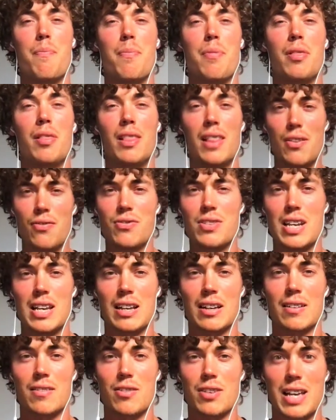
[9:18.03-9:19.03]
lifting
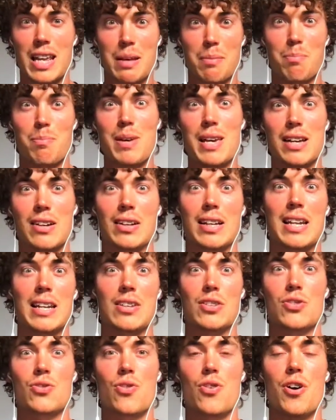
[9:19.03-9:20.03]
or getting big or getting
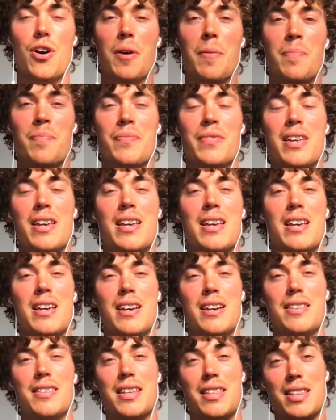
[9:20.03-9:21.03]
strong.
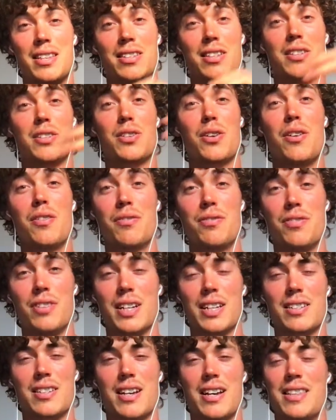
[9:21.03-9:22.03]
Then there's this
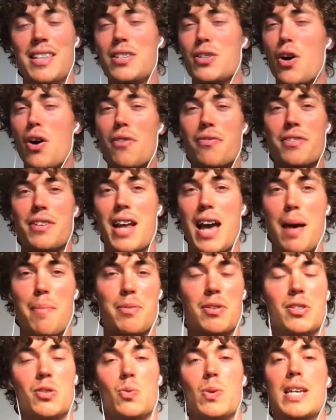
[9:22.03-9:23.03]
conflict. And this often
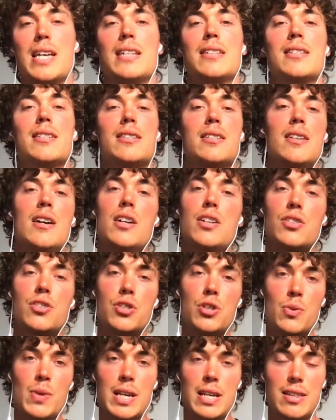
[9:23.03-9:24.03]
happens. We get stuck
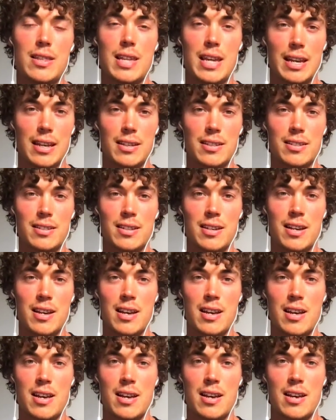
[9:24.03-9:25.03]
doing things
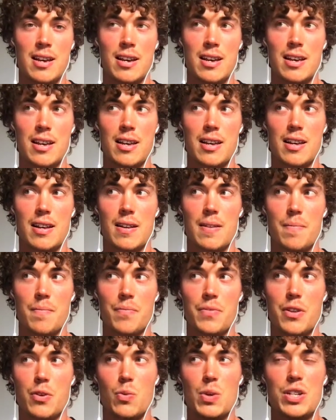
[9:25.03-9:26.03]

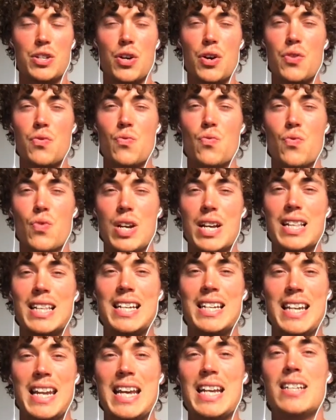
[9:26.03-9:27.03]
that we don't really
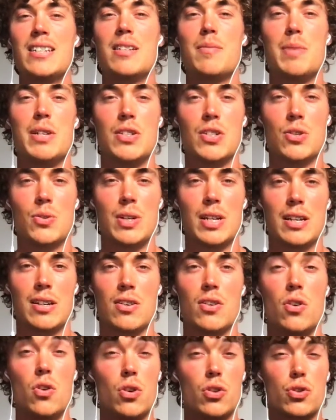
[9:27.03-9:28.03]
need to be doing
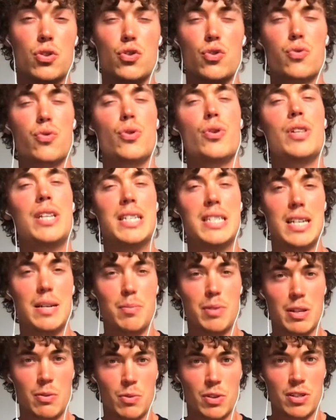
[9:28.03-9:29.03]
or truly
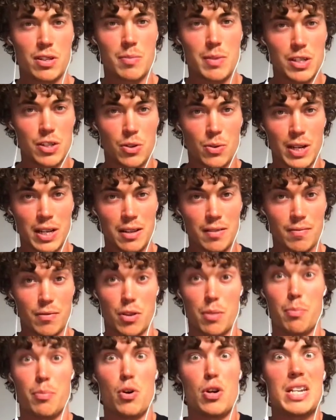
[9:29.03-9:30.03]
deeply want to be doing. And the
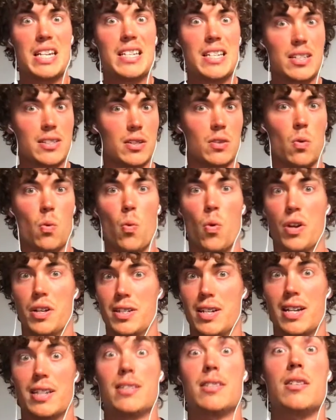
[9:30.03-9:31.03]
body doesn't want
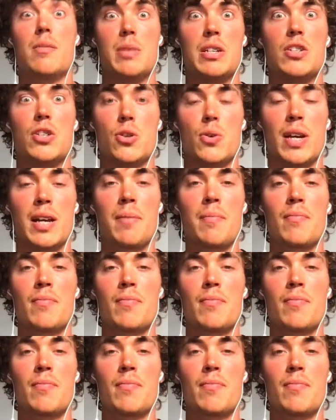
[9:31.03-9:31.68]
us to be doing